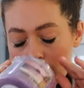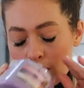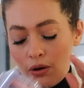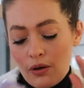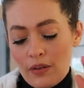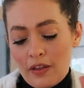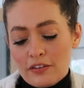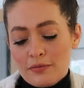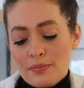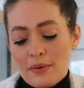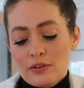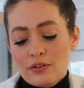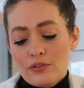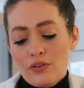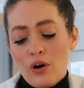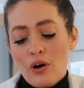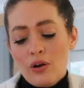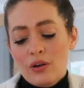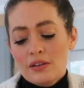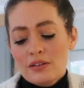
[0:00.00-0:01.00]
Oh, that smells
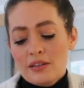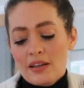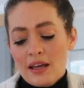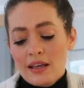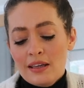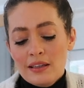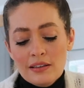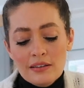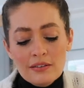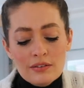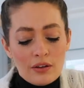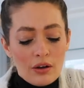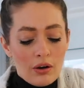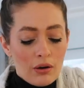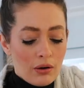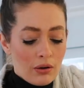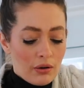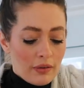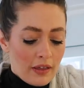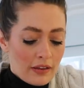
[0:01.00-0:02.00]
of holidays.
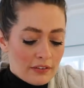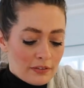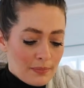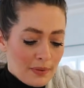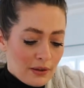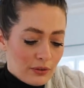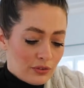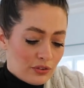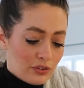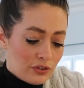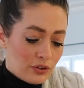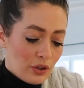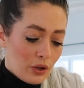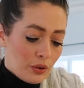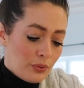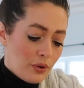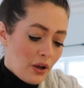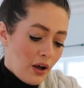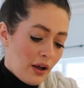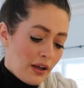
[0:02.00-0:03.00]
Oh, that smells
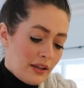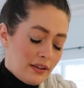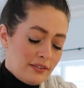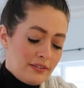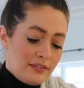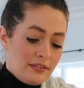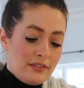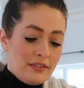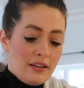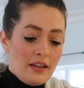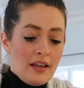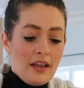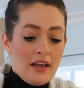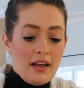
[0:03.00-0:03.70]
so nice.